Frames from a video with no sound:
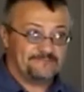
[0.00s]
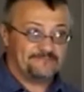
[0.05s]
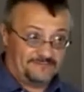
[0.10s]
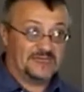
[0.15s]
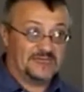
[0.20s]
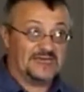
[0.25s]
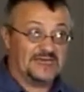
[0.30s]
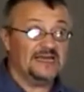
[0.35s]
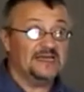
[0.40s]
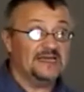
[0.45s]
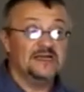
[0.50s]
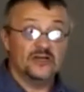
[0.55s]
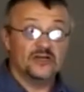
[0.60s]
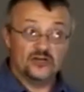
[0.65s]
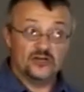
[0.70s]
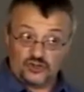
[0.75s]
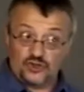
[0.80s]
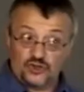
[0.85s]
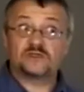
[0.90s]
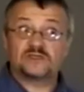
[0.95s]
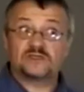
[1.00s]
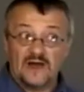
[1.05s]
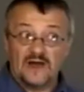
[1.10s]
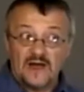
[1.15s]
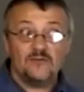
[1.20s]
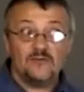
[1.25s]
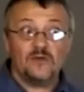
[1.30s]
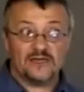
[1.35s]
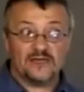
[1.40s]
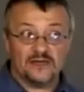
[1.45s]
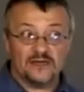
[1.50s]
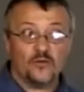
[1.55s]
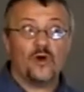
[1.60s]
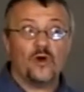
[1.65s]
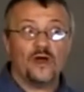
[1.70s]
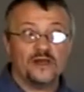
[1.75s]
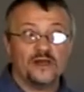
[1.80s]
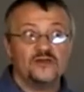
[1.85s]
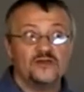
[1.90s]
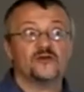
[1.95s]
Okay? So timing,
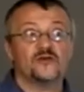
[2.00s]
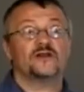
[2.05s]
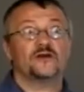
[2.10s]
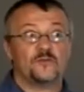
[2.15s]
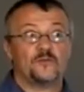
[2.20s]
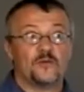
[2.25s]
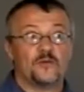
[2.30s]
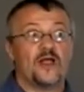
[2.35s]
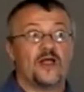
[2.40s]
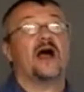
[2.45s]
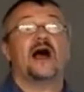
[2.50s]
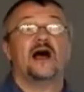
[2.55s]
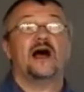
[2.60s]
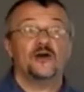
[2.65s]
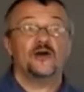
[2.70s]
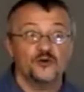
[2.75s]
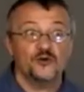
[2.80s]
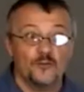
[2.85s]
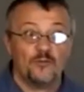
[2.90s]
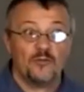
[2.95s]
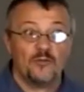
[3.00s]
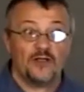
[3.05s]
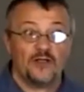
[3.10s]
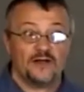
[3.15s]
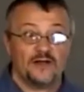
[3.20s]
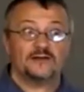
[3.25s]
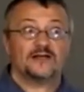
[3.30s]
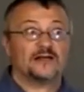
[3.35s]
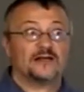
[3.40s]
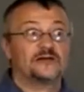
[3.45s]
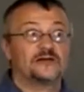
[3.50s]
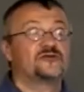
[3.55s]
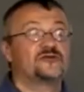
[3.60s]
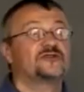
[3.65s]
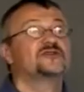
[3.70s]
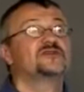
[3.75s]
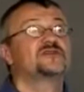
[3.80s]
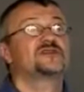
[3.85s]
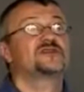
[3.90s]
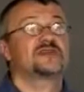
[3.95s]
when you're going to apply, how you apply the
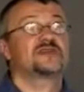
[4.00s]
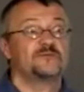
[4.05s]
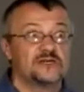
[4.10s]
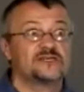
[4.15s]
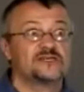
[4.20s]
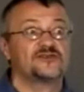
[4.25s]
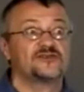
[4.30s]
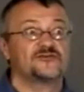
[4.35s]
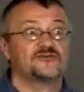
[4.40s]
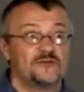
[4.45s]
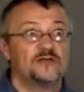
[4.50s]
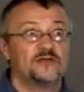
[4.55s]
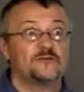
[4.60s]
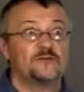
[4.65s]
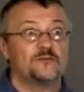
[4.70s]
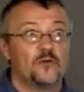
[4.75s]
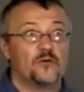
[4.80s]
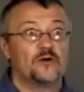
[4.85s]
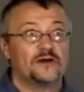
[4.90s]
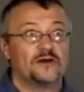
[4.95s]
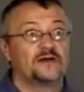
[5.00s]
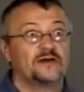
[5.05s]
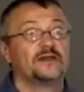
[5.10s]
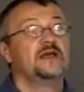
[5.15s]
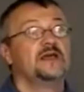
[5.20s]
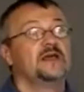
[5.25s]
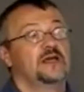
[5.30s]
nitrogen is going to be extremely important.